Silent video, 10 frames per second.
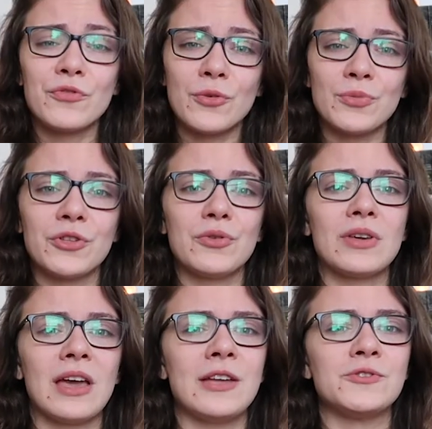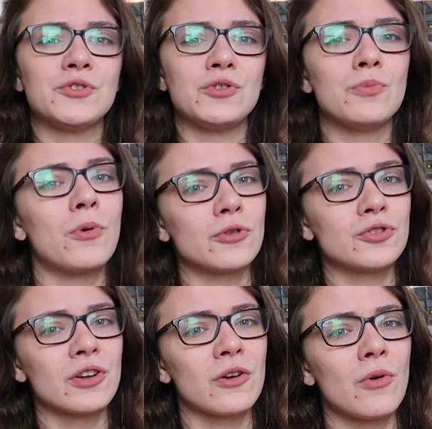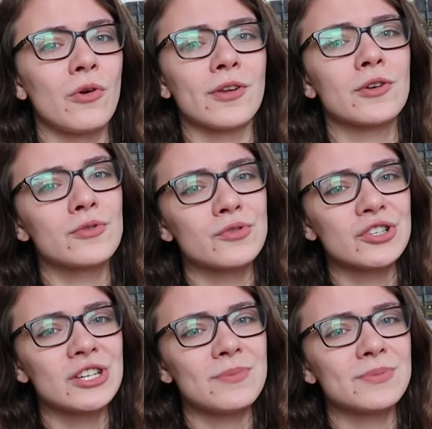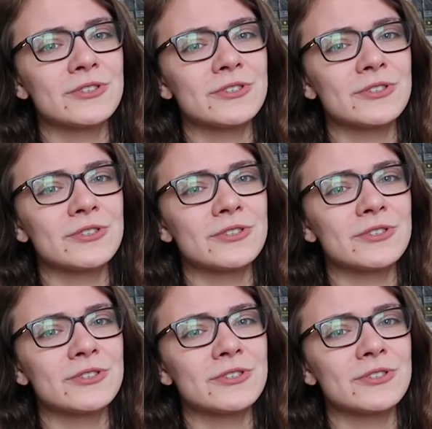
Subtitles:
from the UK to Portugal on a cruise ship,